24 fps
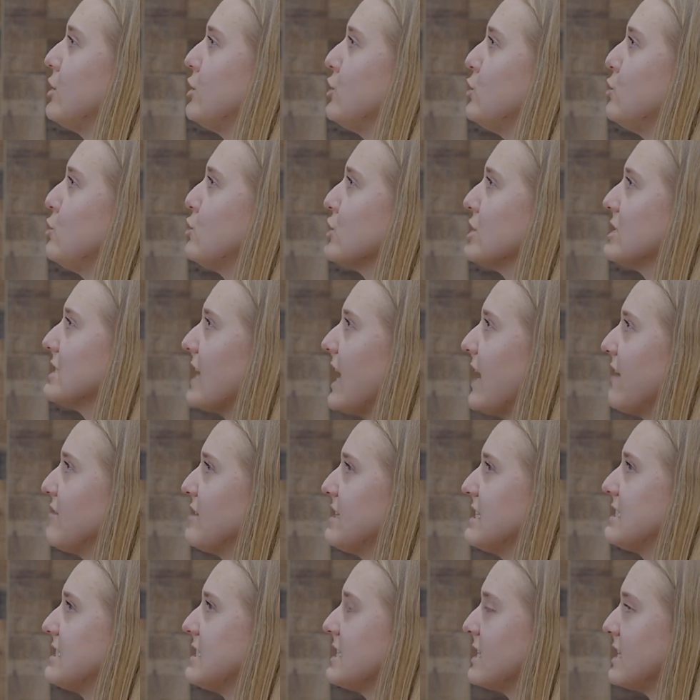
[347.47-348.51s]
you just have
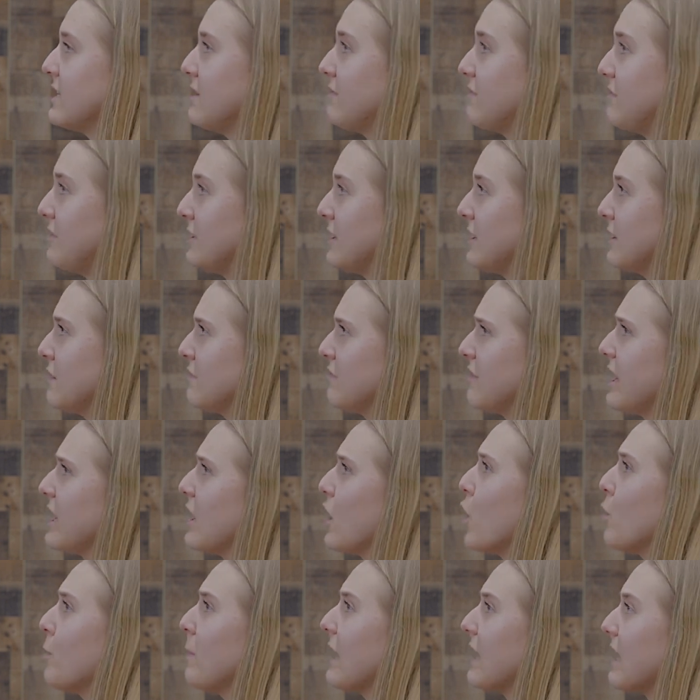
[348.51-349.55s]
this sinking feeling of like,
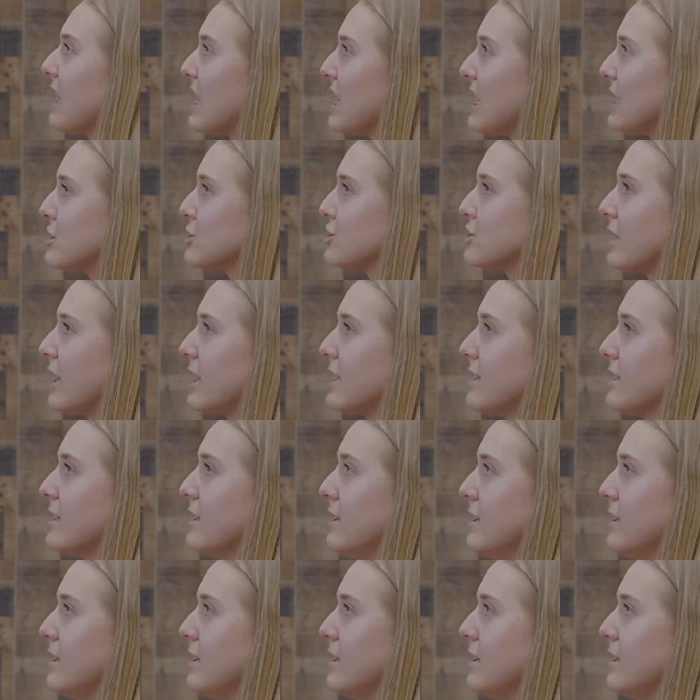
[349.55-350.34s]
oh my gosh, like